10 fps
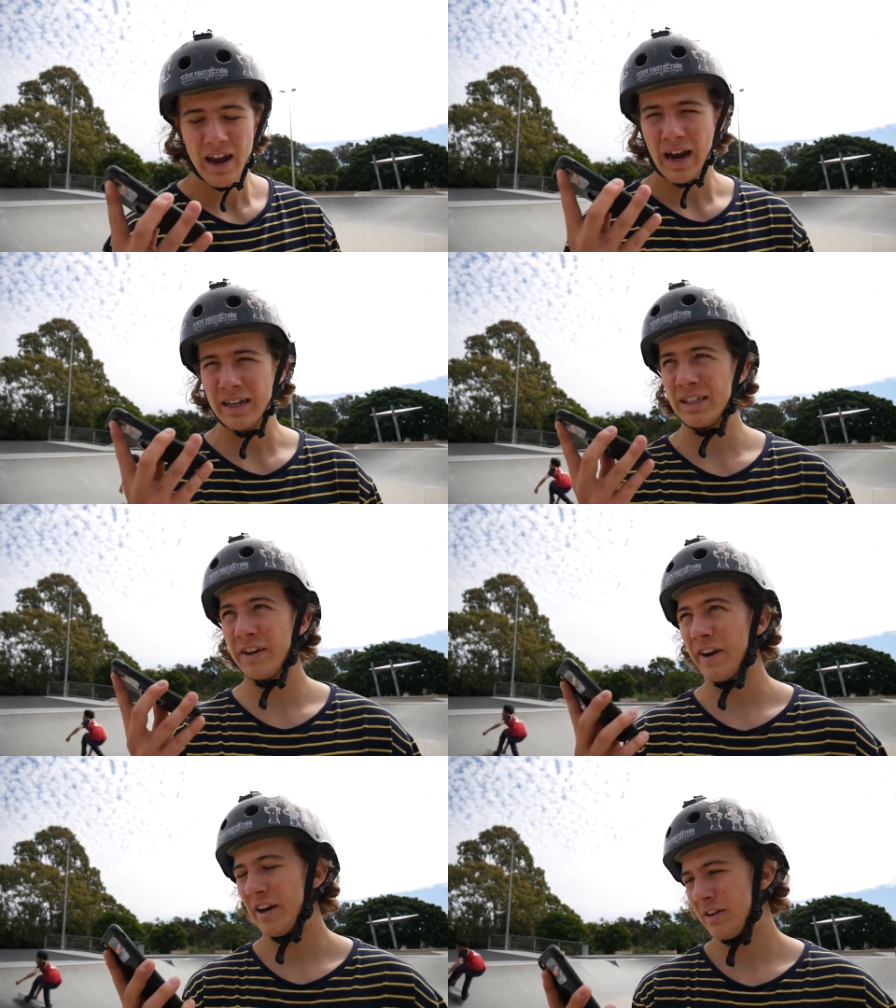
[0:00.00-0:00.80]
Hey
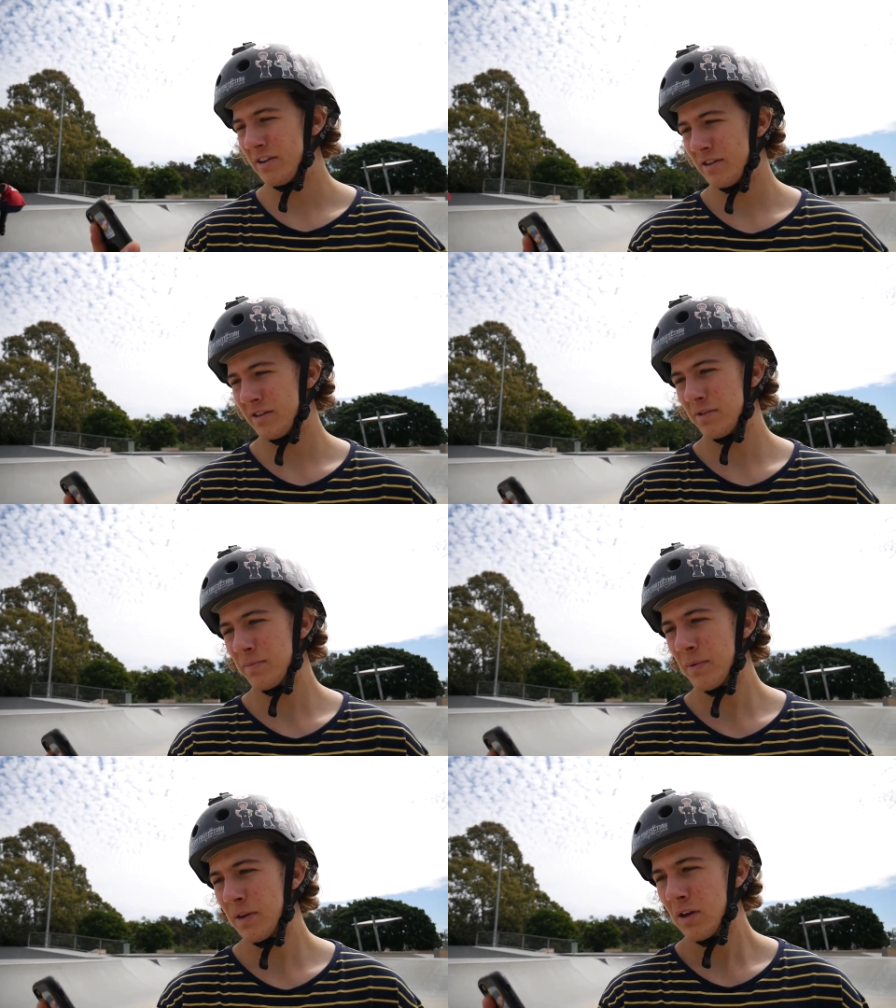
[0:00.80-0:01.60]
Siri,
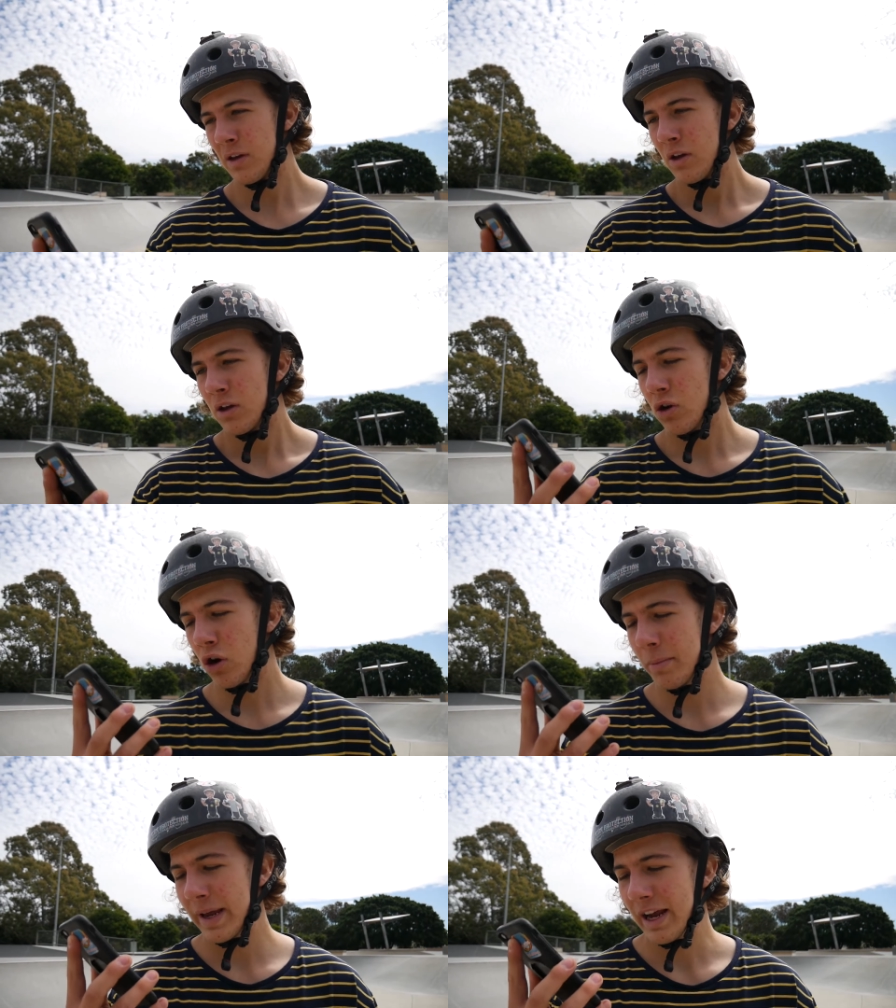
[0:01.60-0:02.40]

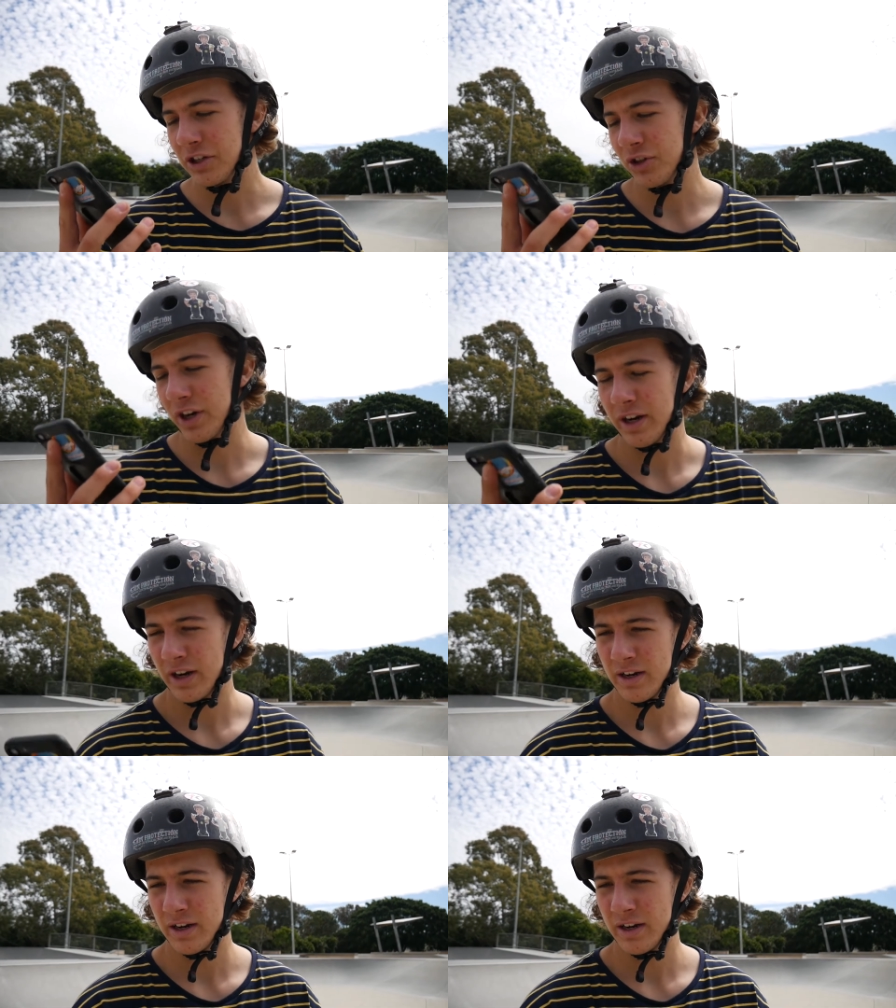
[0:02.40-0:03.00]
call me a trick.